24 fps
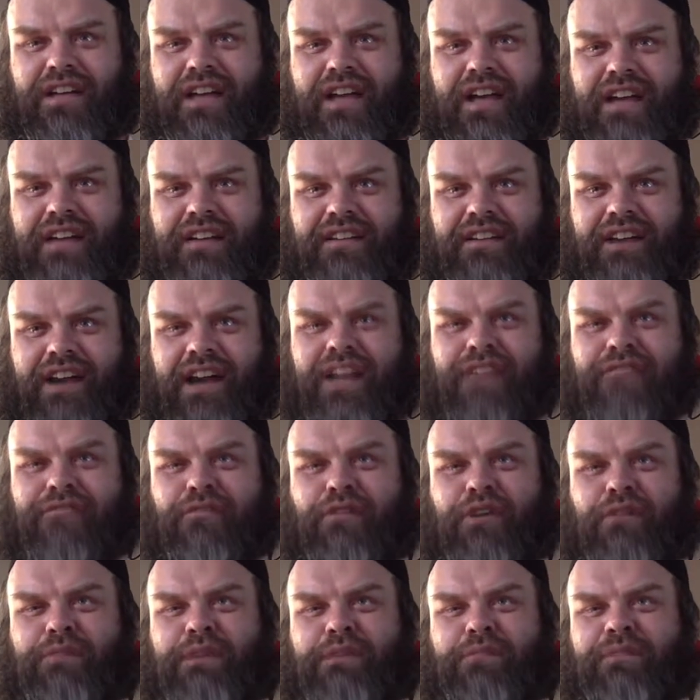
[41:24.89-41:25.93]
And I
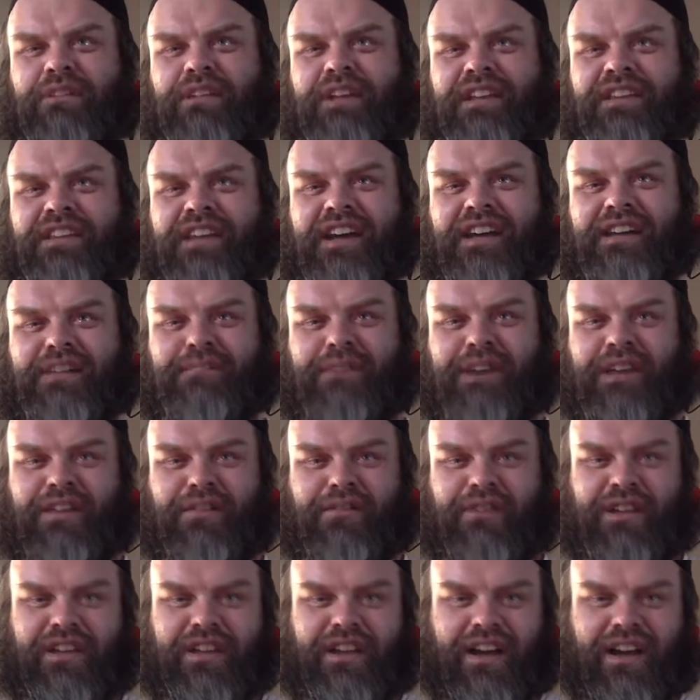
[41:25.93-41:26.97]
avoid people like that, by the
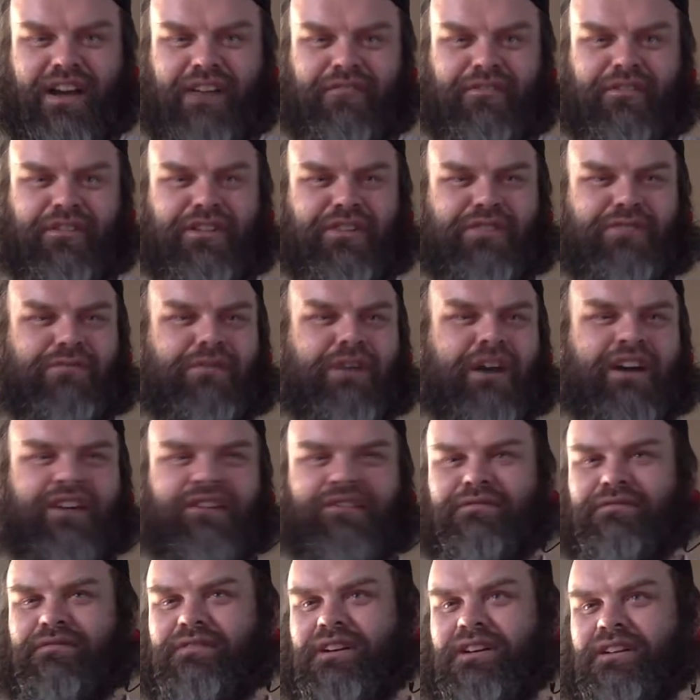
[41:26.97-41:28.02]
way. I really do. I
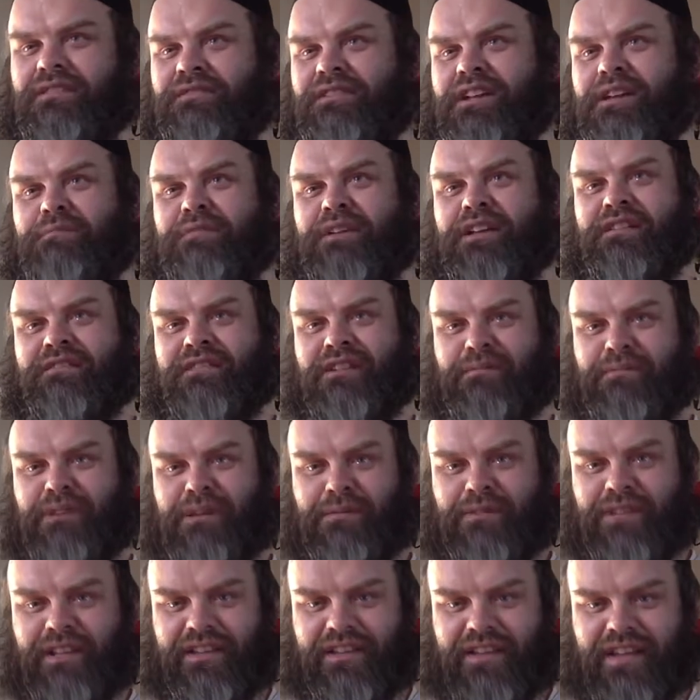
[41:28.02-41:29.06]
don't like being around
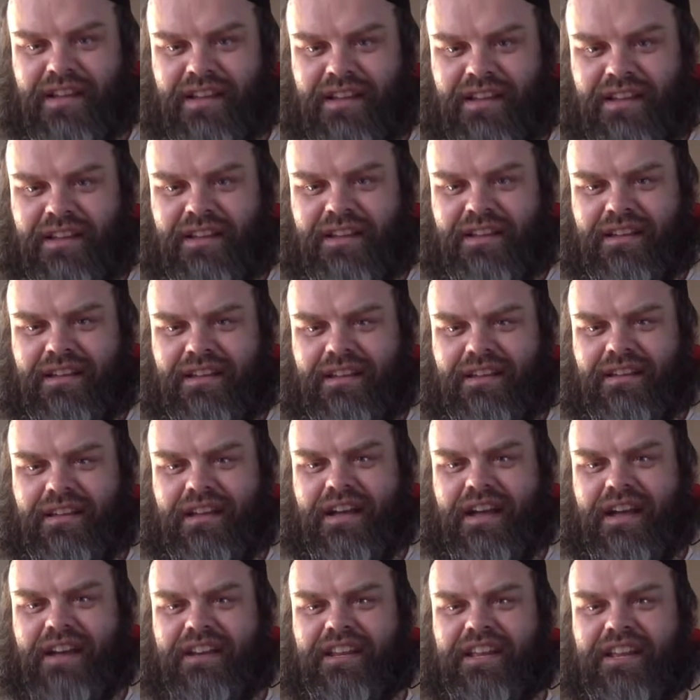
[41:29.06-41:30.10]
people like that.
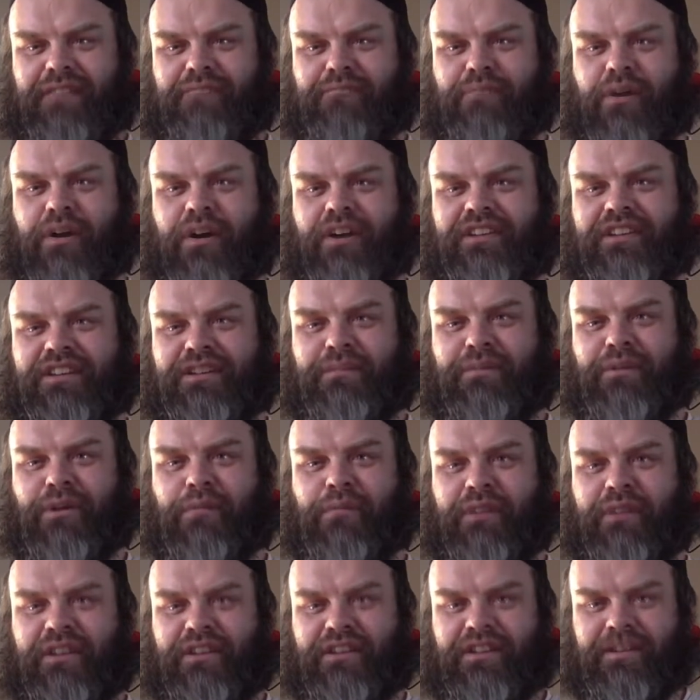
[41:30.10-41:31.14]
And he parked
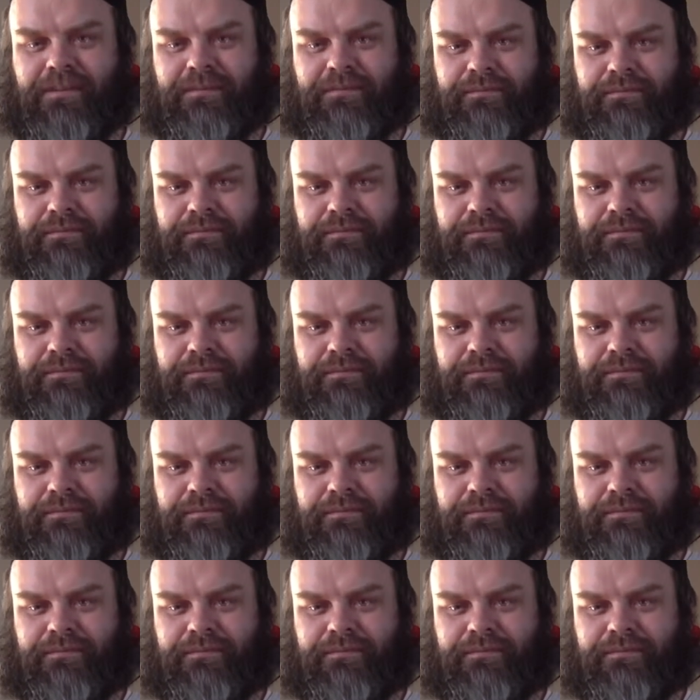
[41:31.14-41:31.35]
inappropriately.